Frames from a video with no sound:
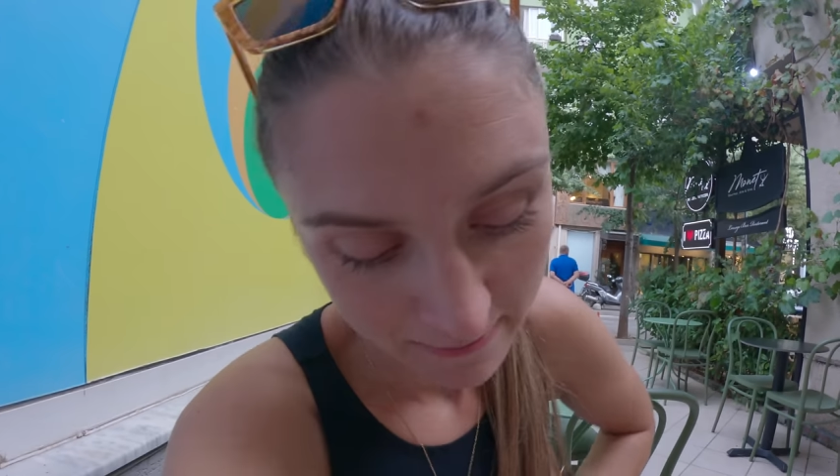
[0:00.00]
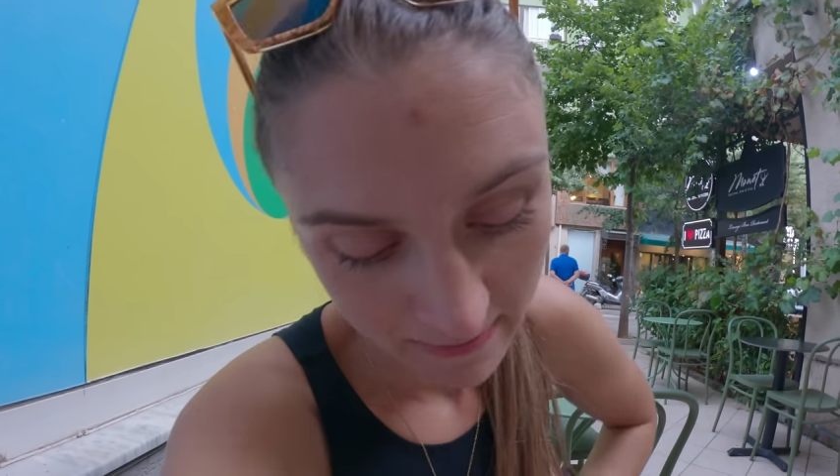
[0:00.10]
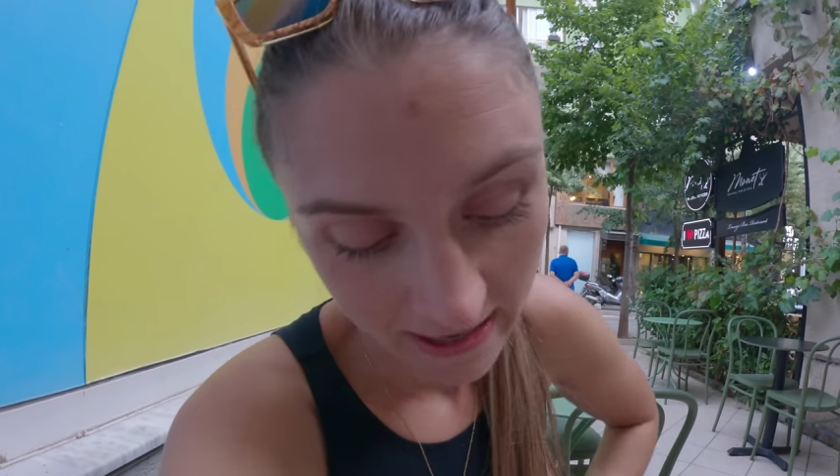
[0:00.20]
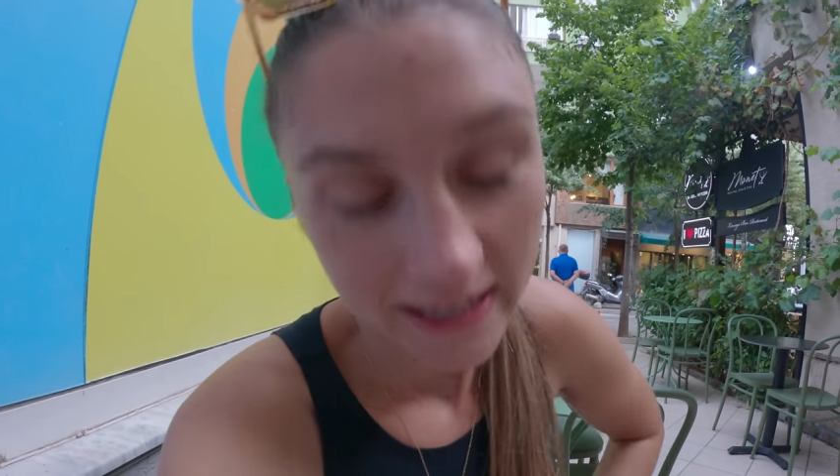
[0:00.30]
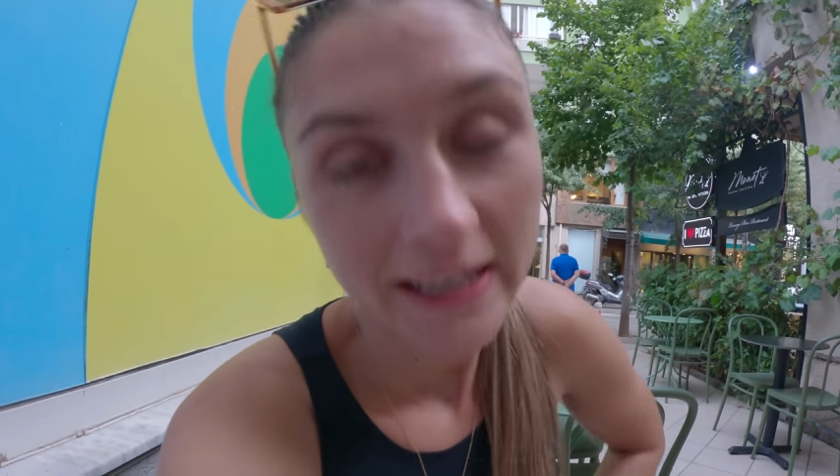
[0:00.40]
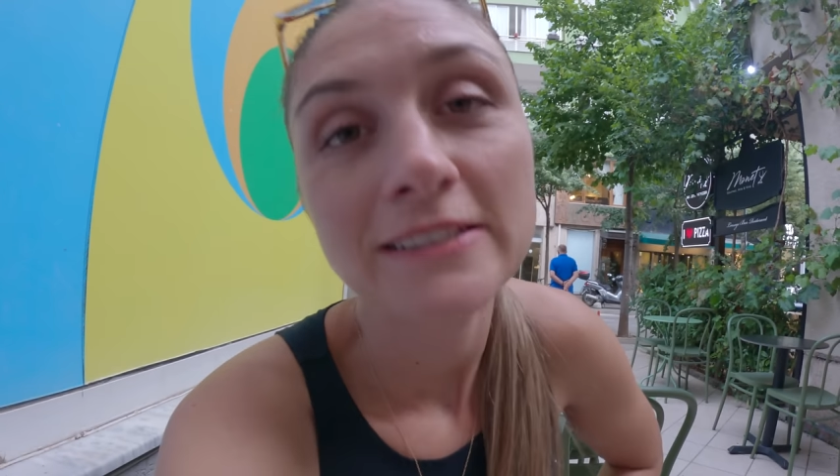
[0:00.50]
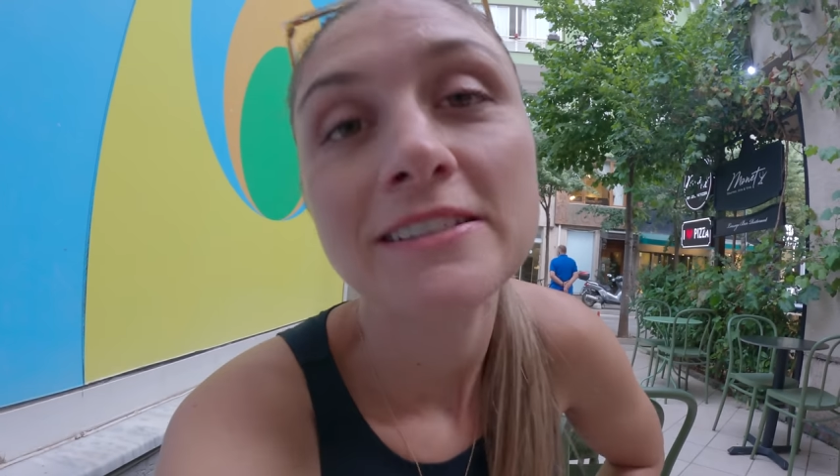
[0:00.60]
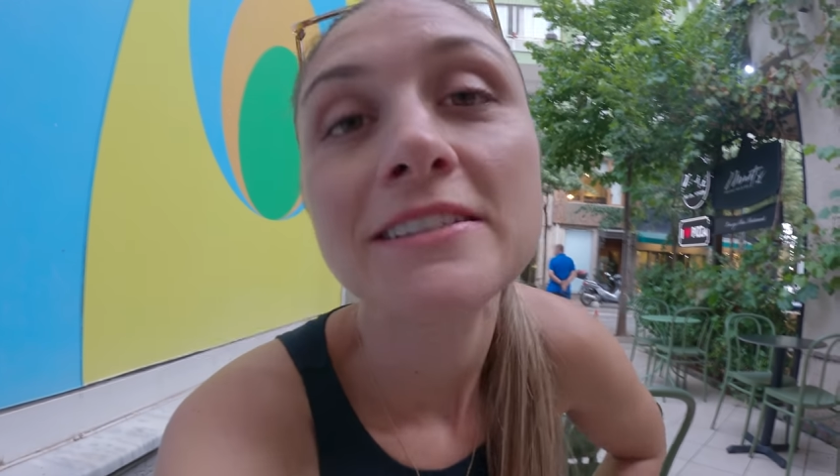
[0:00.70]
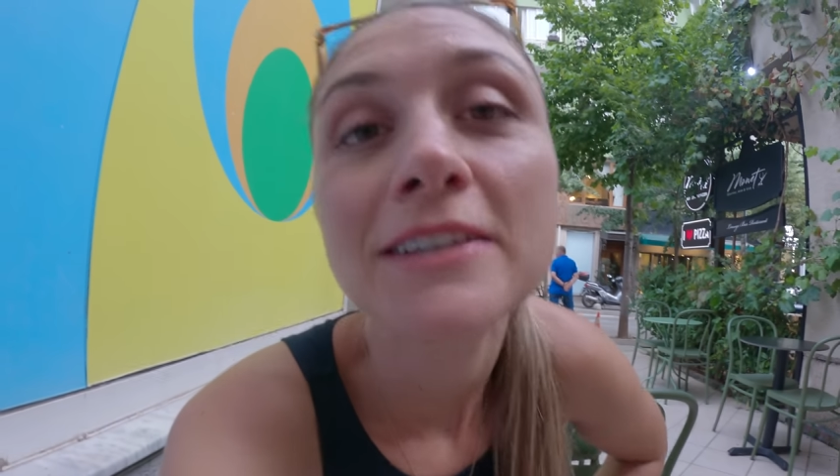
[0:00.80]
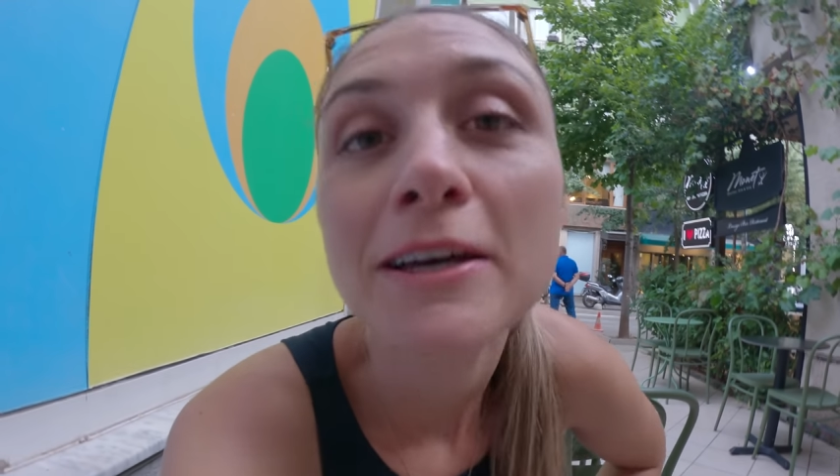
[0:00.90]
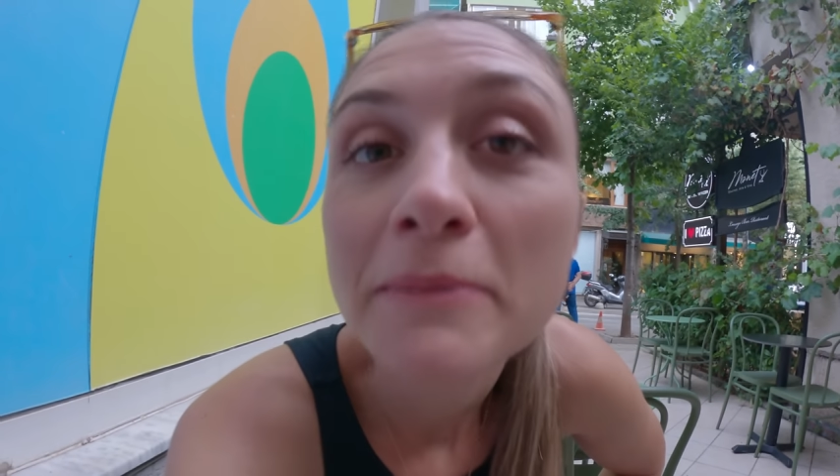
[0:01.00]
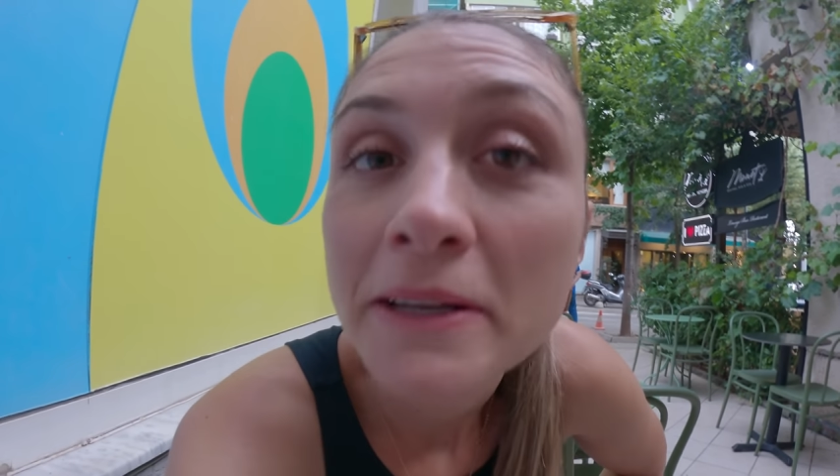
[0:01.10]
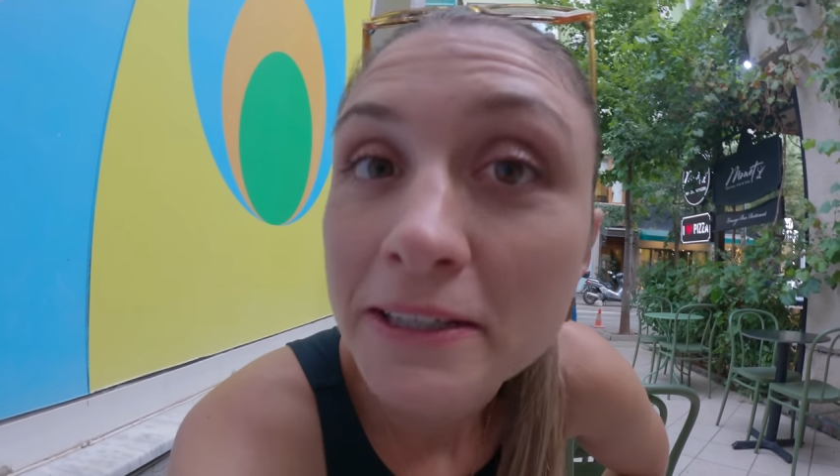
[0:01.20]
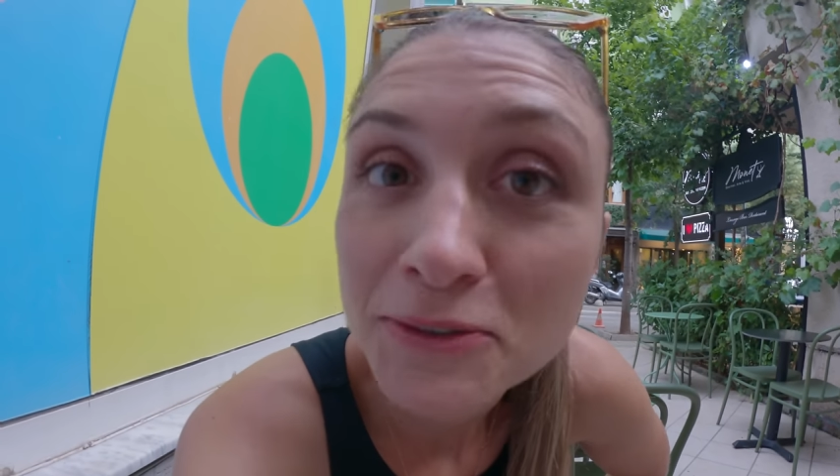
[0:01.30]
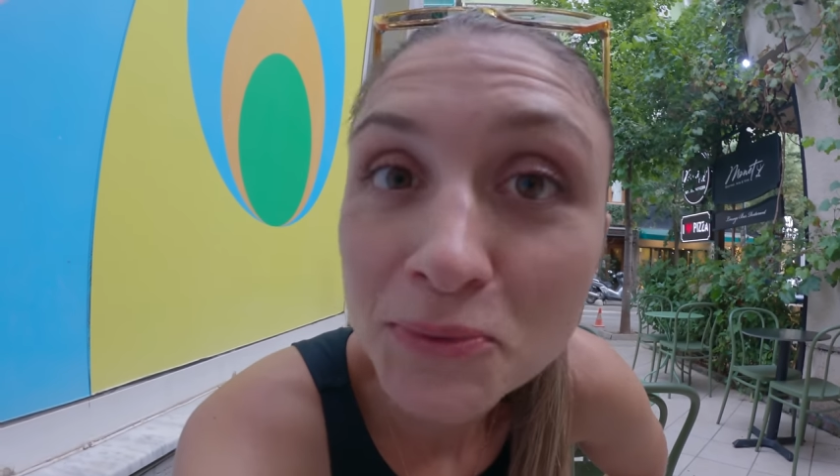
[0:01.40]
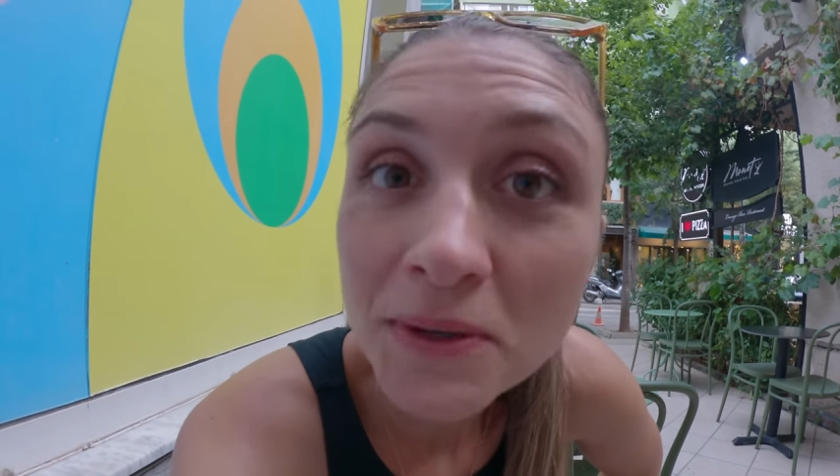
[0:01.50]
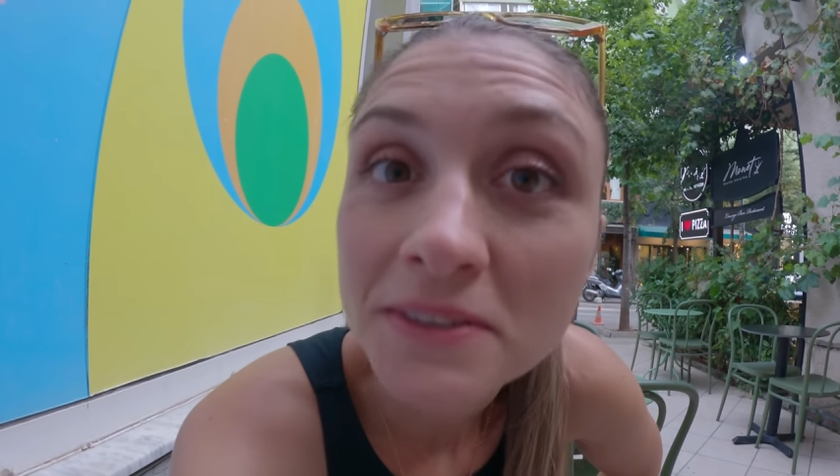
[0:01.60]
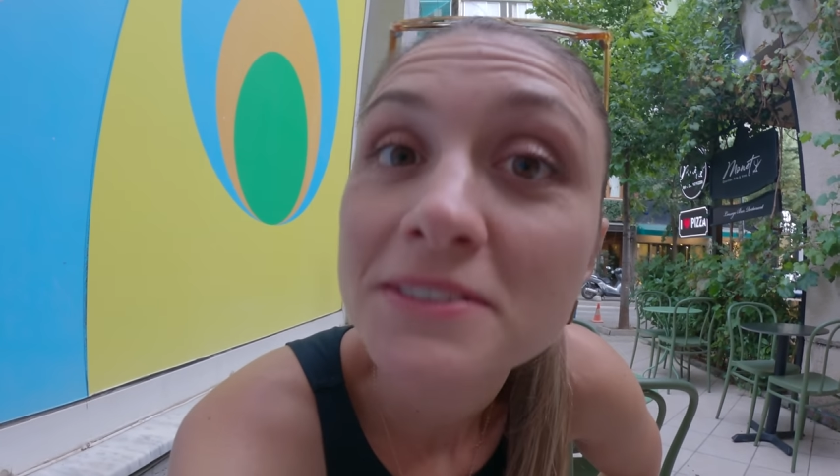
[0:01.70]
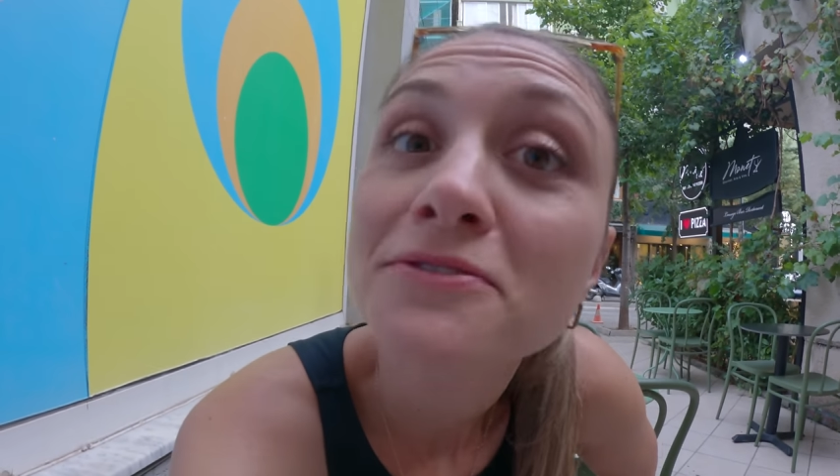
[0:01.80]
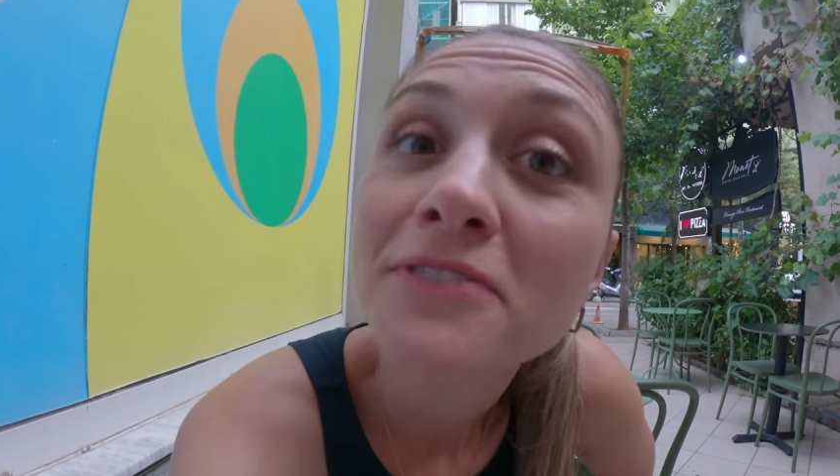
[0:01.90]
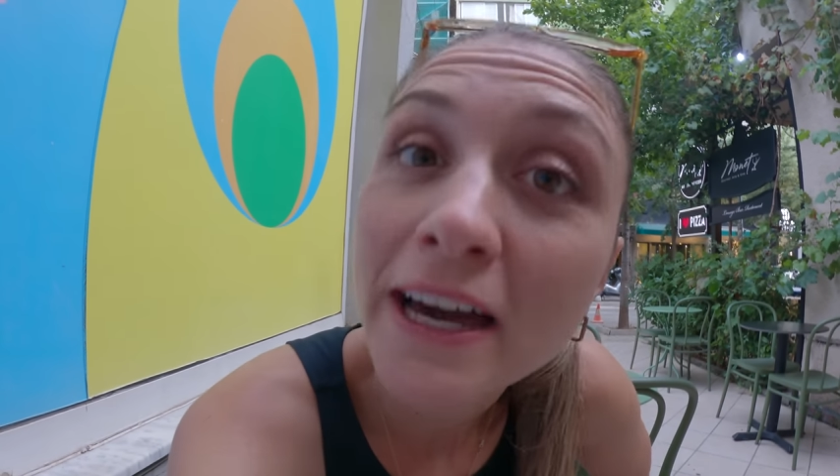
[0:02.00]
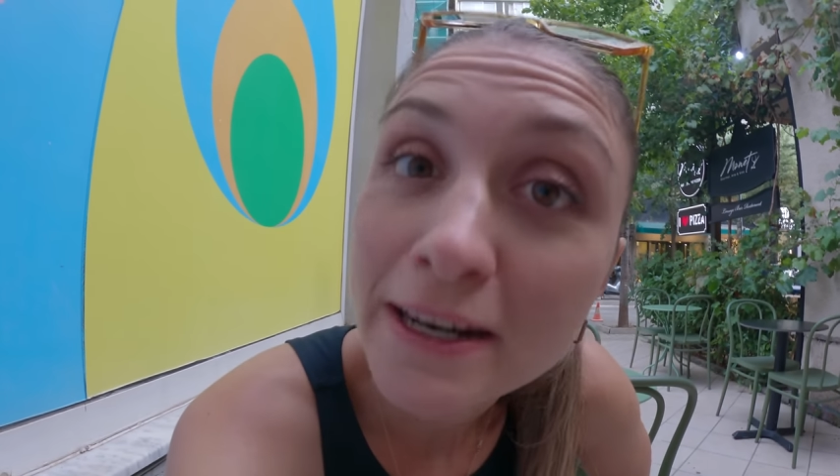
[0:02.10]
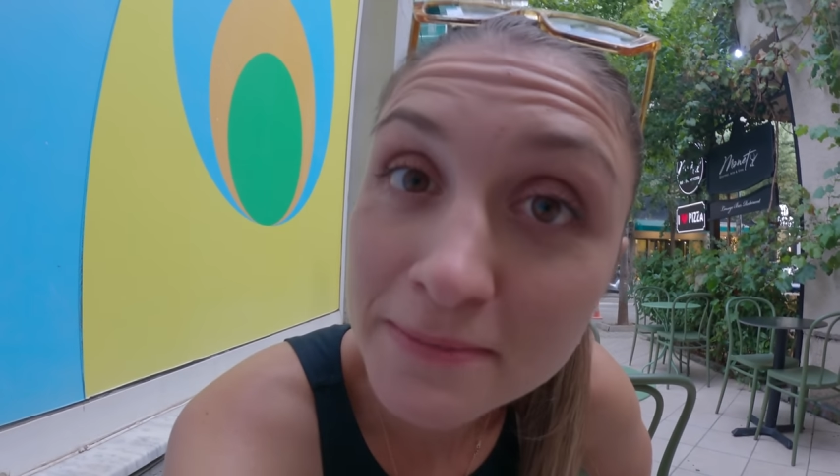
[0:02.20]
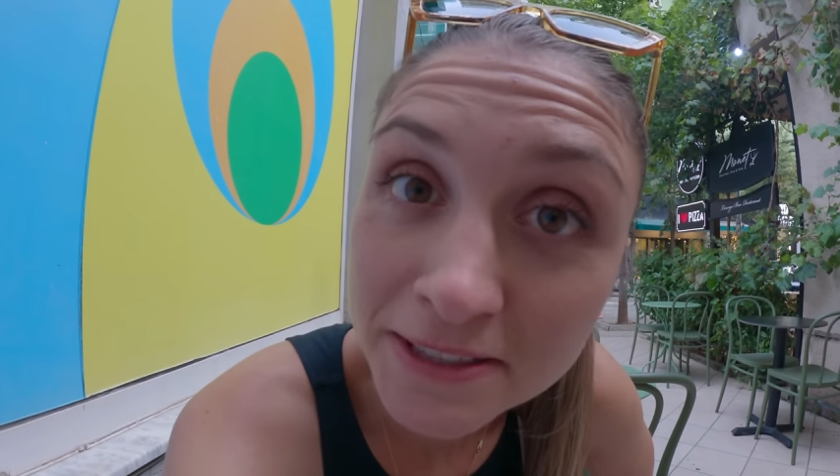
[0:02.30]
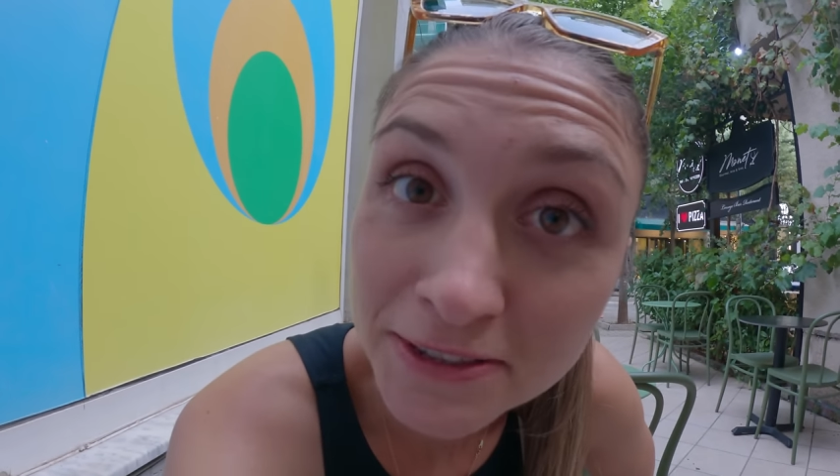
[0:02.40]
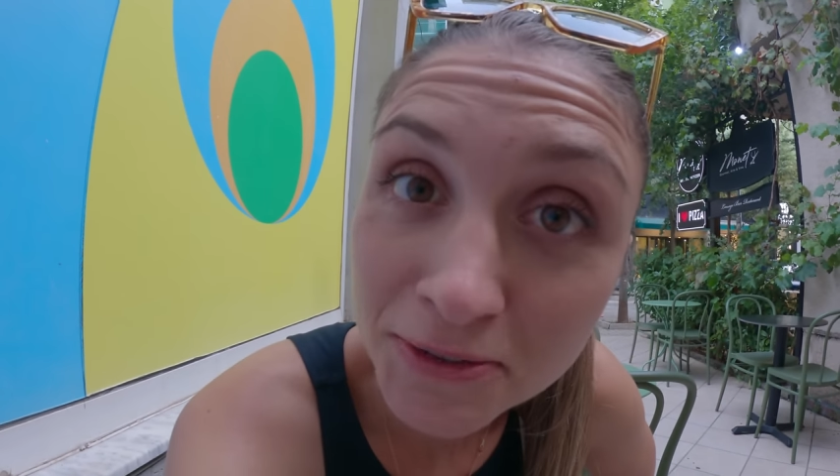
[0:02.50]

My inner stomach is wanting some vitamins,